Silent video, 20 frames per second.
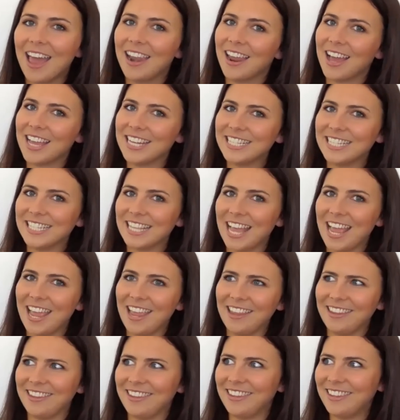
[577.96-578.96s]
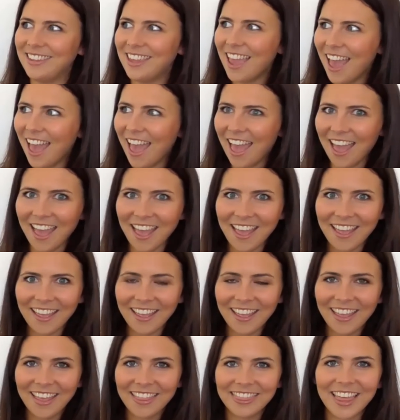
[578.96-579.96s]
And I'd say, "Yeah,
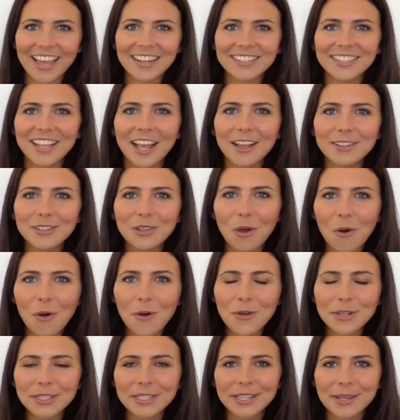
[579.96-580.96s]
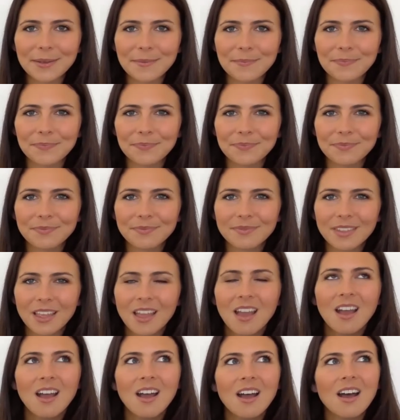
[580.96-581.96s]
that sounds awesome.
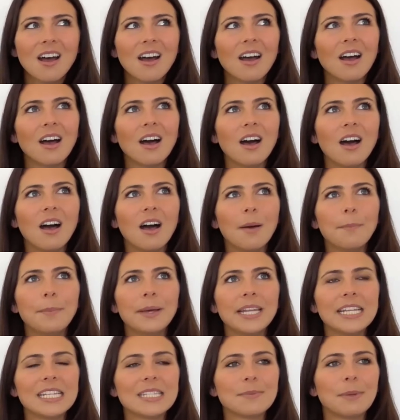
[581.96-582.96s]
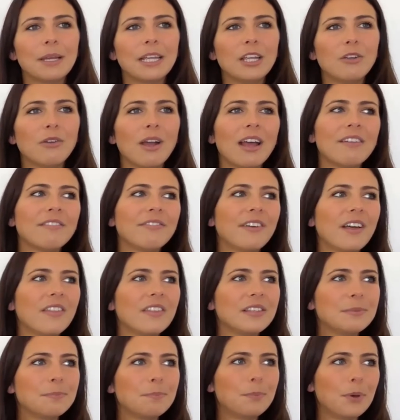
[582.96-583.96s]
Oh, but it's my
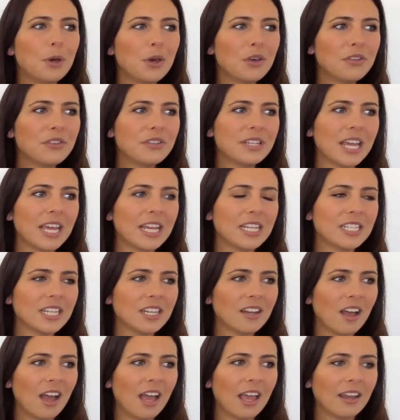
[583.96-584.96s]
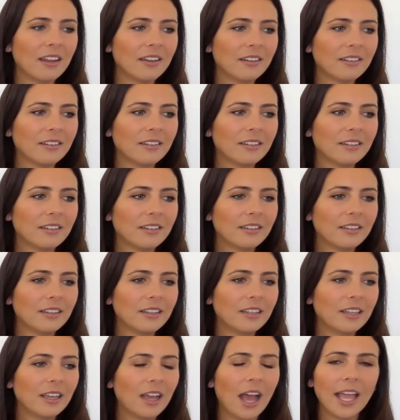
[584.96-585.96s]
grandfather's birthday tonight.
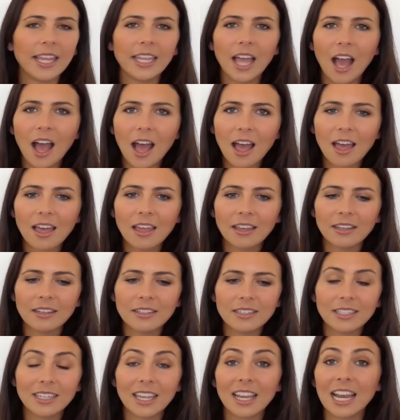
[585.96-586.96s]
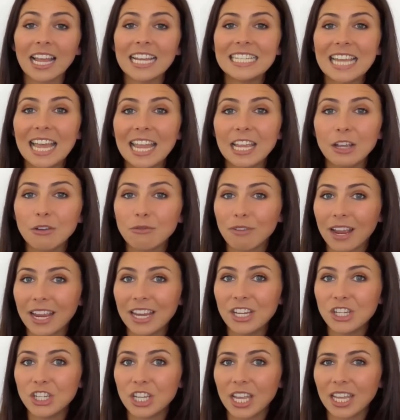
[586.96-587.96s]
I can't. Can I take a
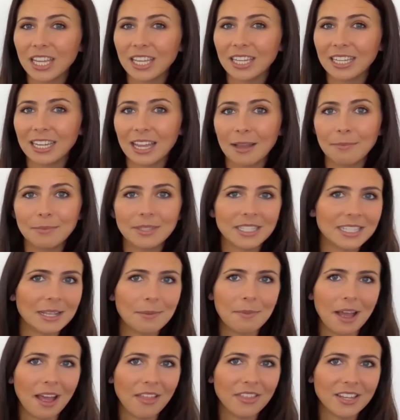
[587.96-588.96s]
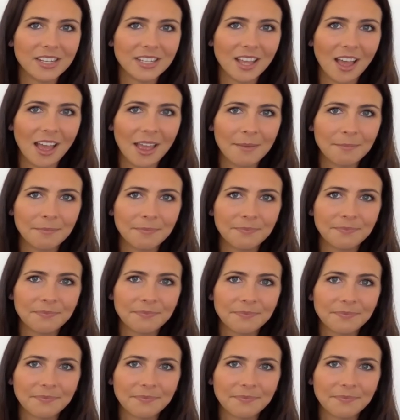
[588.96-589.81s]
rain check and come some other time?"